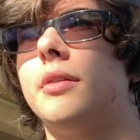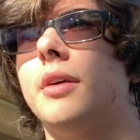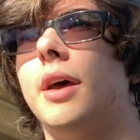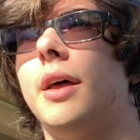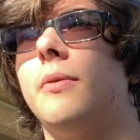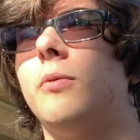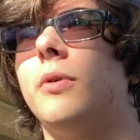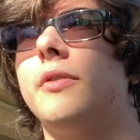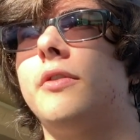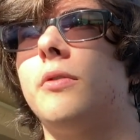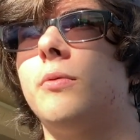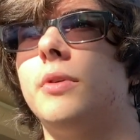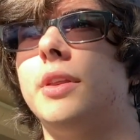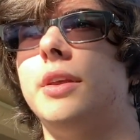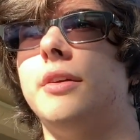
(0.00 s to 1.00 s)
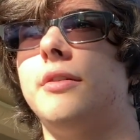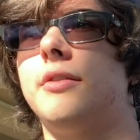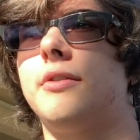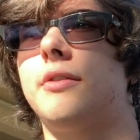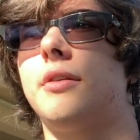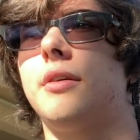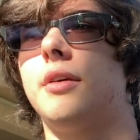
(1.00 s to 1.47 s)
and once it
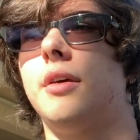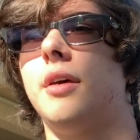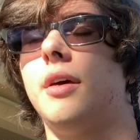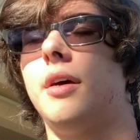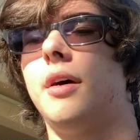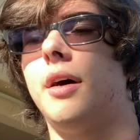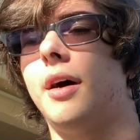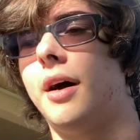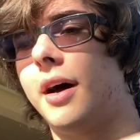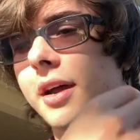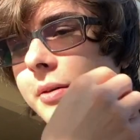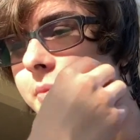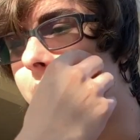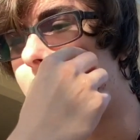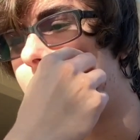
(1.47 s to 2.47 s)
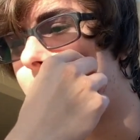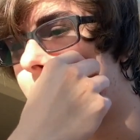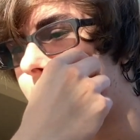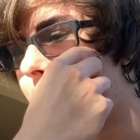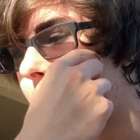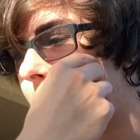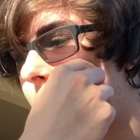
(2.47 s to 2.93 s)
released, I
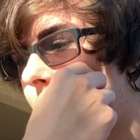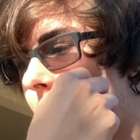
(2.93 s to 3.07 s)
immediately